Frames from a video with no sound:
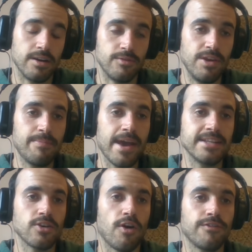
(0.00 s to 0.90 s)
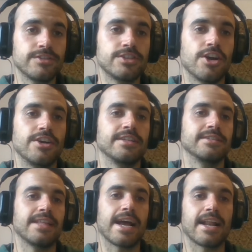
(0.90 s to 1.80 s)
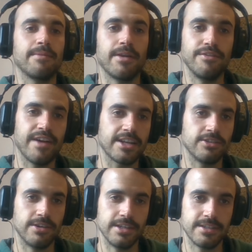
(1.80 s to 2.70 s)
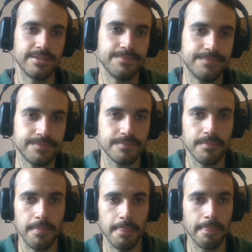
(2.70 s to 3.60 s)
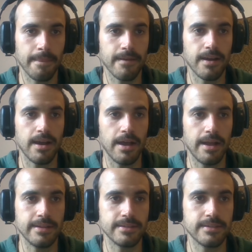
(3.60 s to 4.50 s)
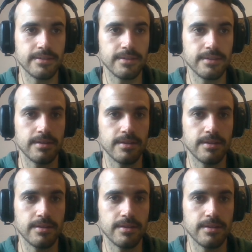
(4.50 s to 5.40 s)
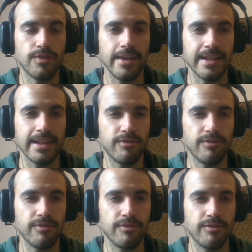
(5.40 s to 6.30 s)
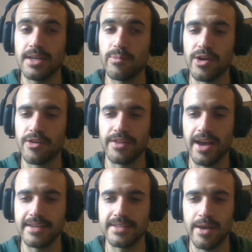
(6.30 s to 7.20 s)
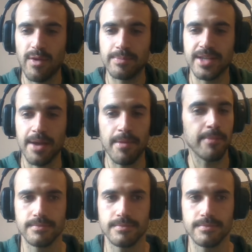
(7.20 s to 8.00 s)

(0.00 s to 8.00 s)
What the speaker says: rebates off certain slackline manufacturers, and you find that information somewhere on the ISA website. Maybe